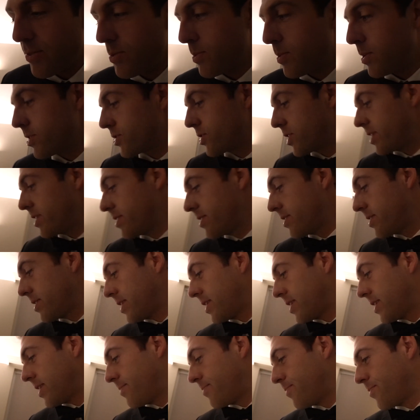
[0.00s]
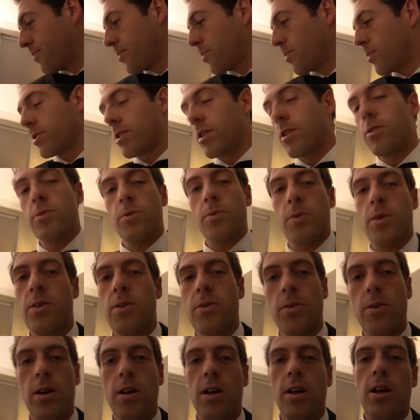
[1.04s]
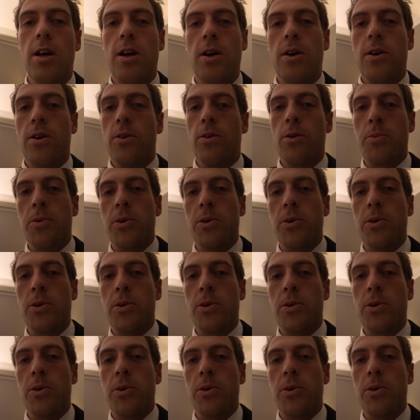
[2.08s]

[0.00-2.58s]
for watching. Um, we'll do we'll we'll